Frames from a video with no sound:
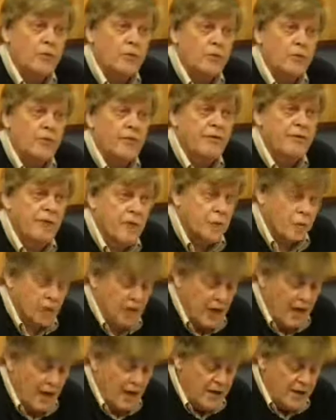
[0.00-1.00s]
to
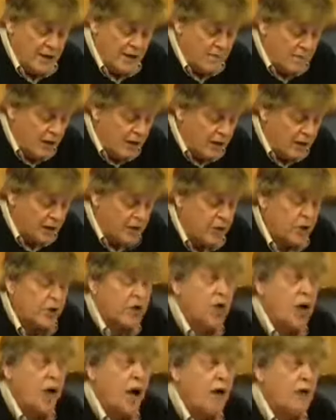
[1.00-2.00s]
refute and demolish
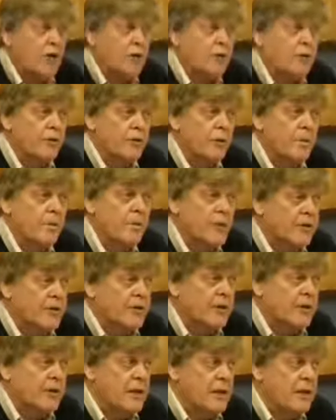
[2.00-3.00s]
a charge of
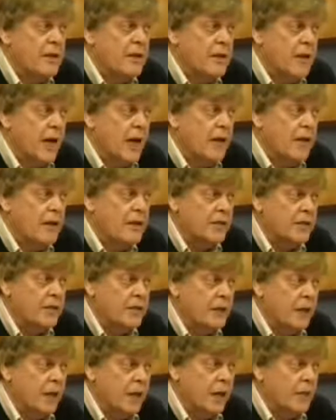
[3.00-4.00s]
complicity in
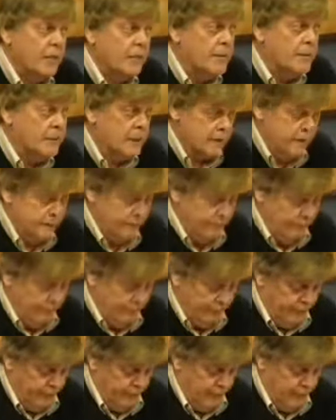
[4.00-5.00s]
Zionism's crimes.
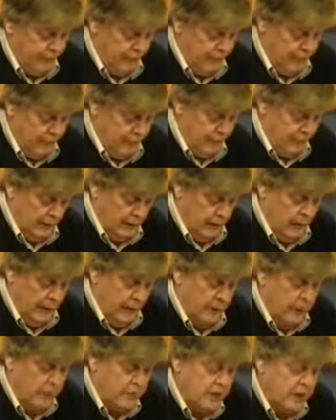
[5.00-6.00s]

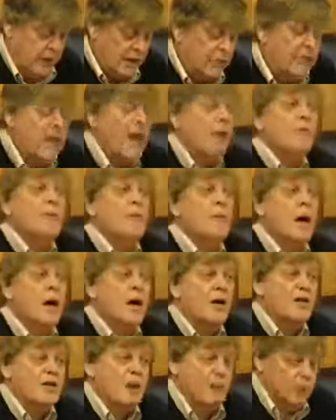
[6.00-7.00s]
Now, to give that
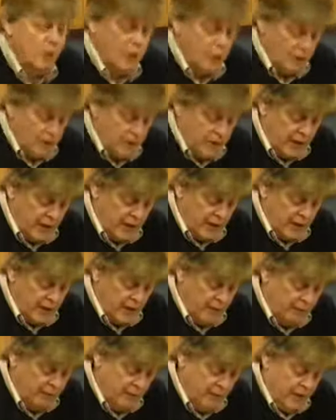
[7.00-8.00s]
remark some
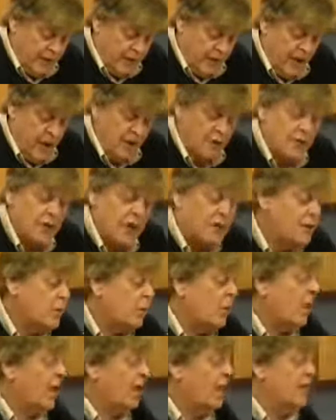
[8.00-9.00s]
context, I'll tell you
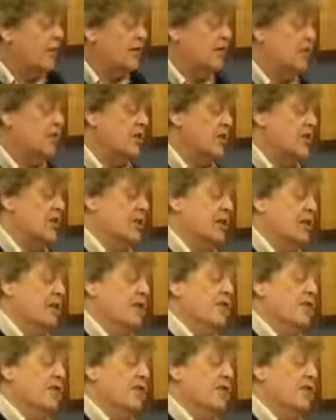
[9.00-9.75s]
why I insisted